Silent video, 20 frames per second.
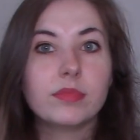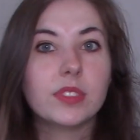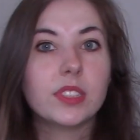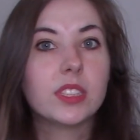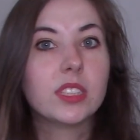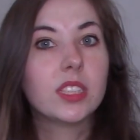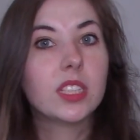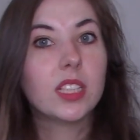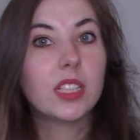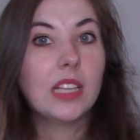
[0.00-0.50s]

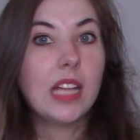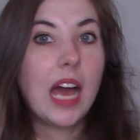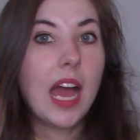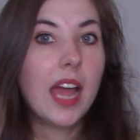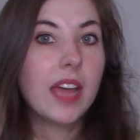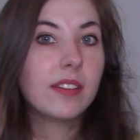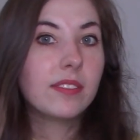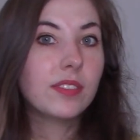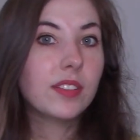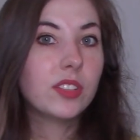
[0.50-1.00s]
to
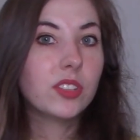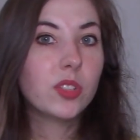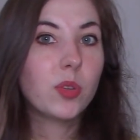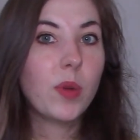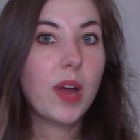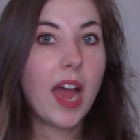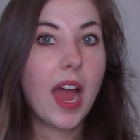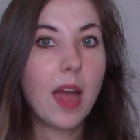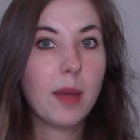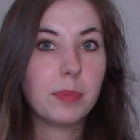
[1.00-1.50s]
life and to
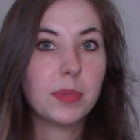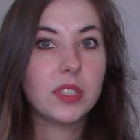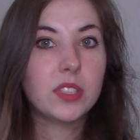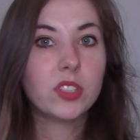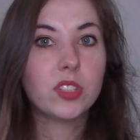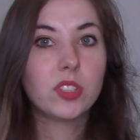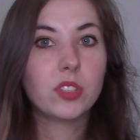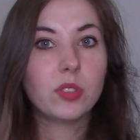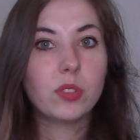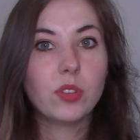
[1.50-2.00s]
what
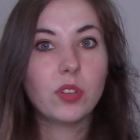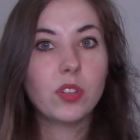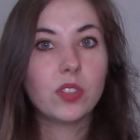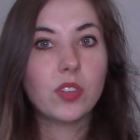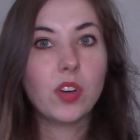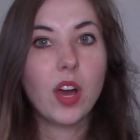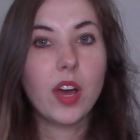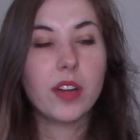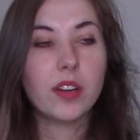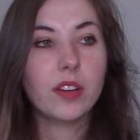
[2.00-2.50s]
happens to a
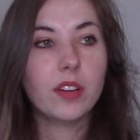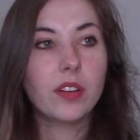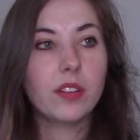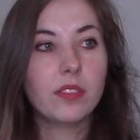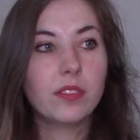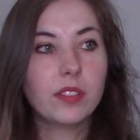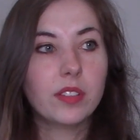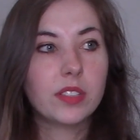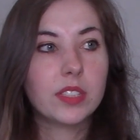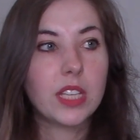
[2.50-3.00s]
lot
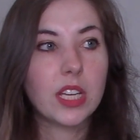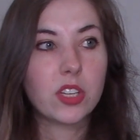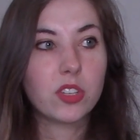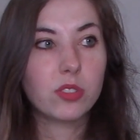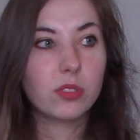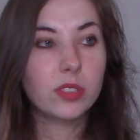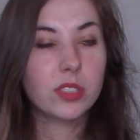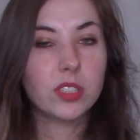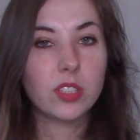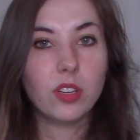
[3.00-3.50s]
of
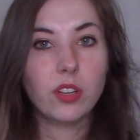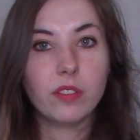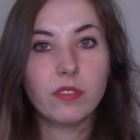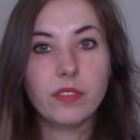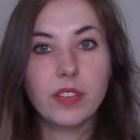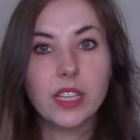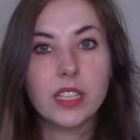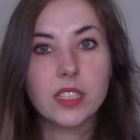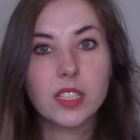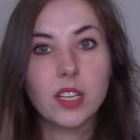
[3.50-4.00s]
sexual
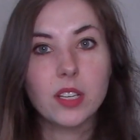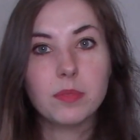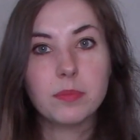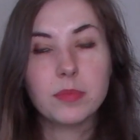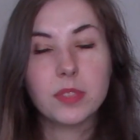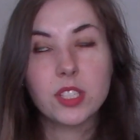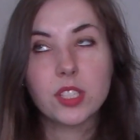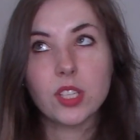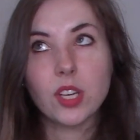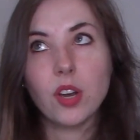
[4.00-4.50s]
assault
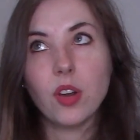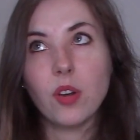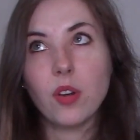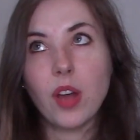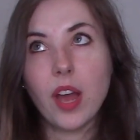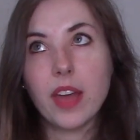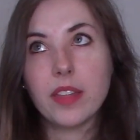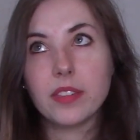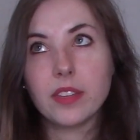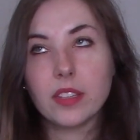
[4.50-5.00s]
victims.
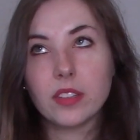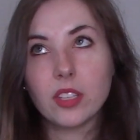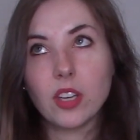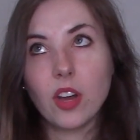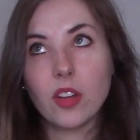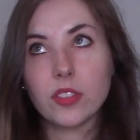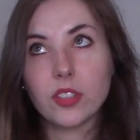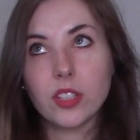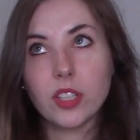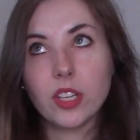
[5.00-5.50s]
So I think
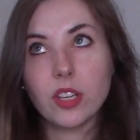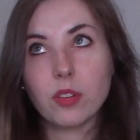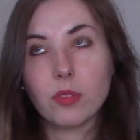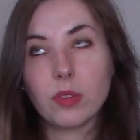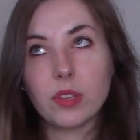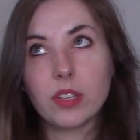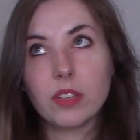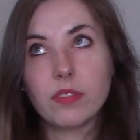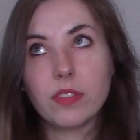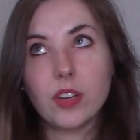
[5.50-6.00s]
the author did a
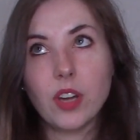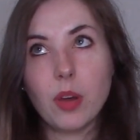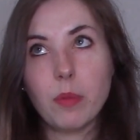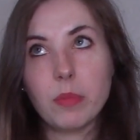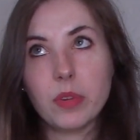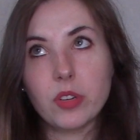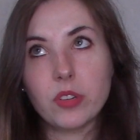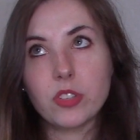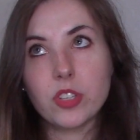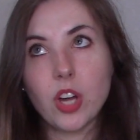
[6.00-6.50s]
really
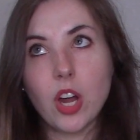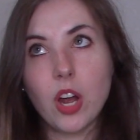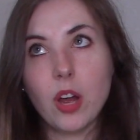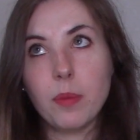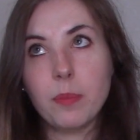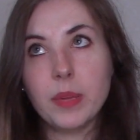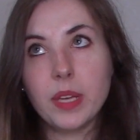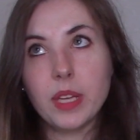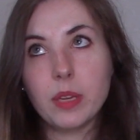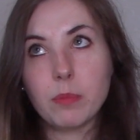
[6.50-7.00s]
phenomenal
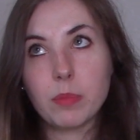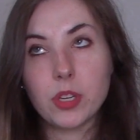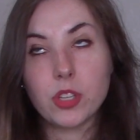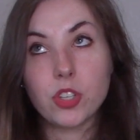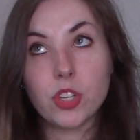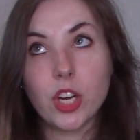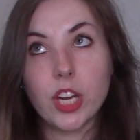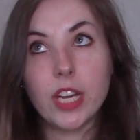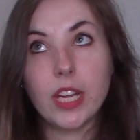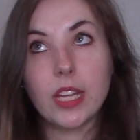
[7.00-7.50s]
job in
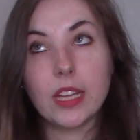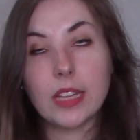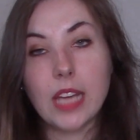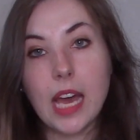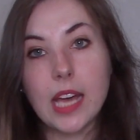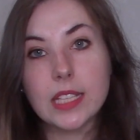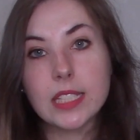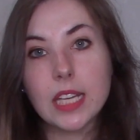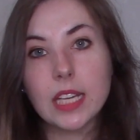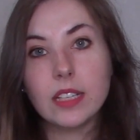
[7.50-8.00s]
portraying
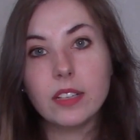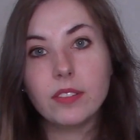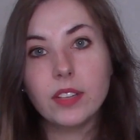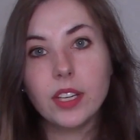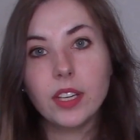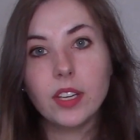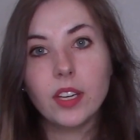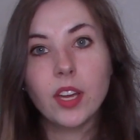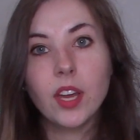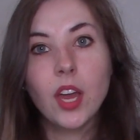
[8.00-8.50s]
that side of
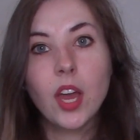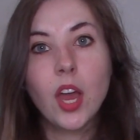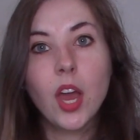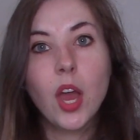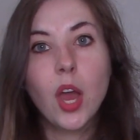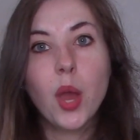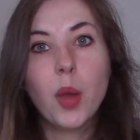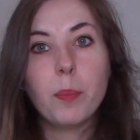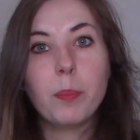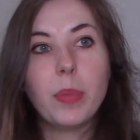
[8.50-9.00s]
it.
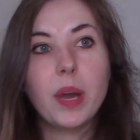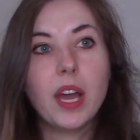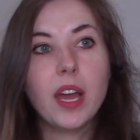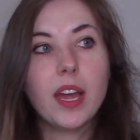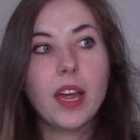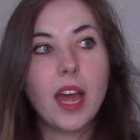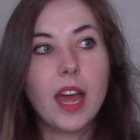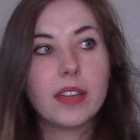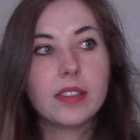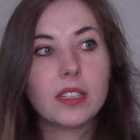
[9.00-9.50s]

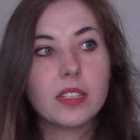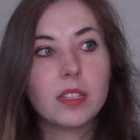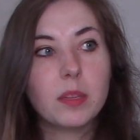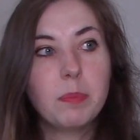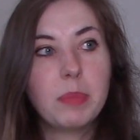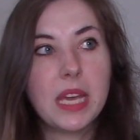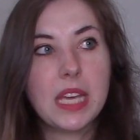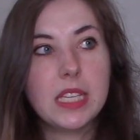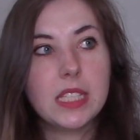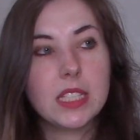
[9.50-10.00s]
But I think
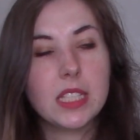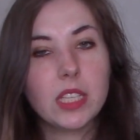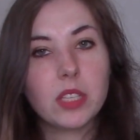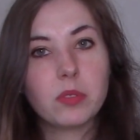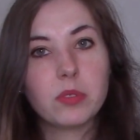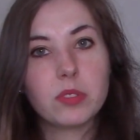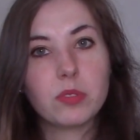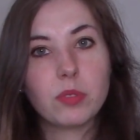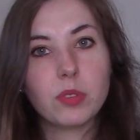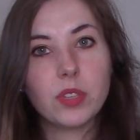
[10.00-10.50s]
the
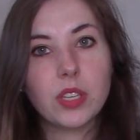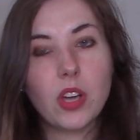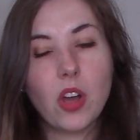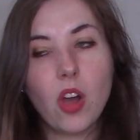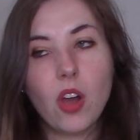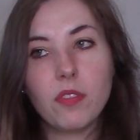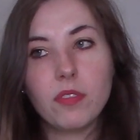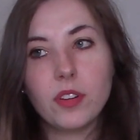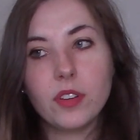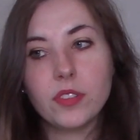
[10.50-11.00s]
pacing was really
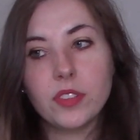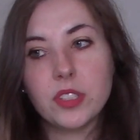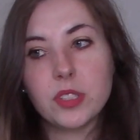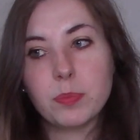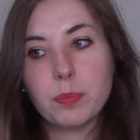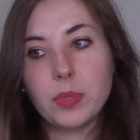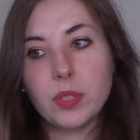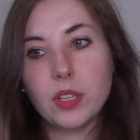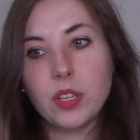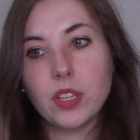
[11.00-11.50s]
off on
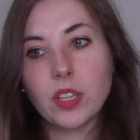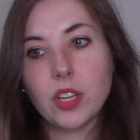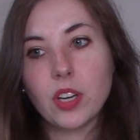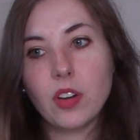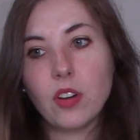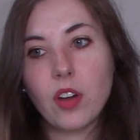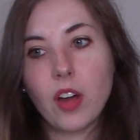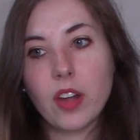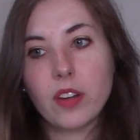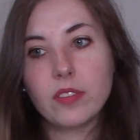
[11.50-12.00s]
this book.
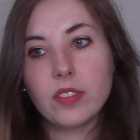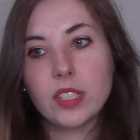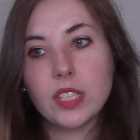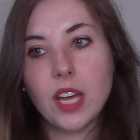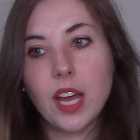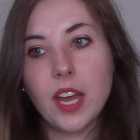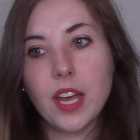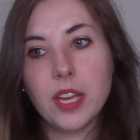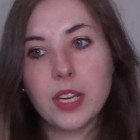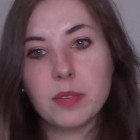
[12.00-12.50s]
A lot of the
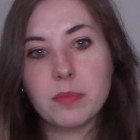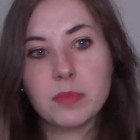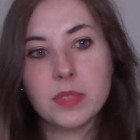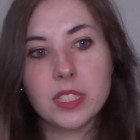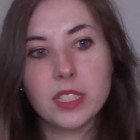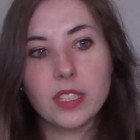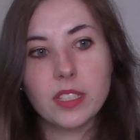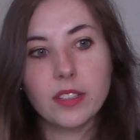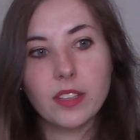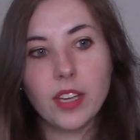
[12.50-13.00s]

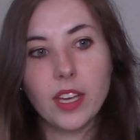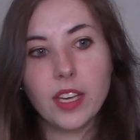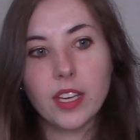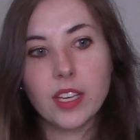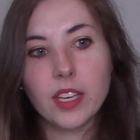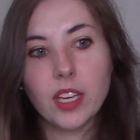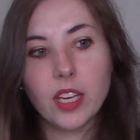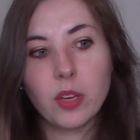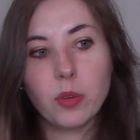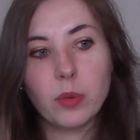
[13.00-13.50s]
times,
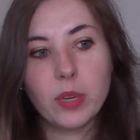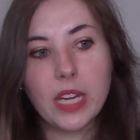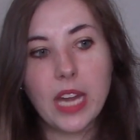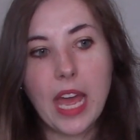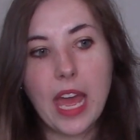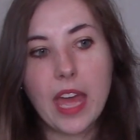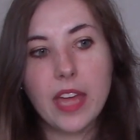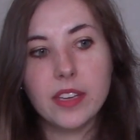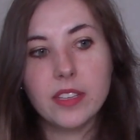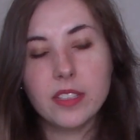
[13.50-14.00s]
like, it would
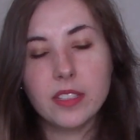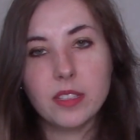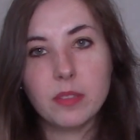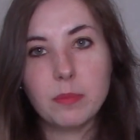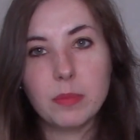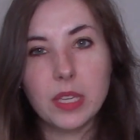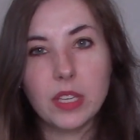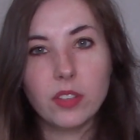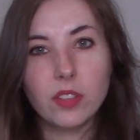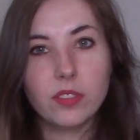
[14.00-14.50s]
end in the
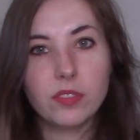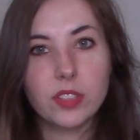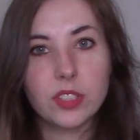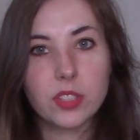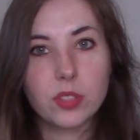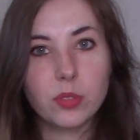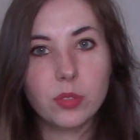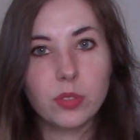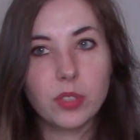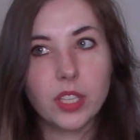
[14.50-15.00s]
middle of the
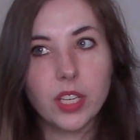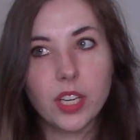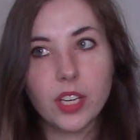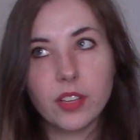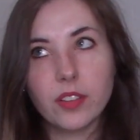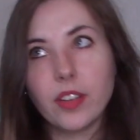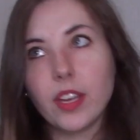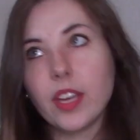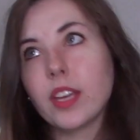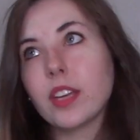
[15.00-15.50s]
school
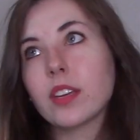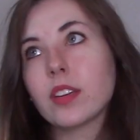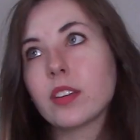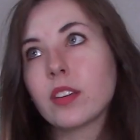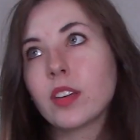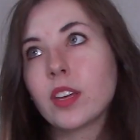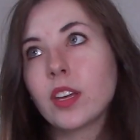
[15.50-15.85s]
year, like,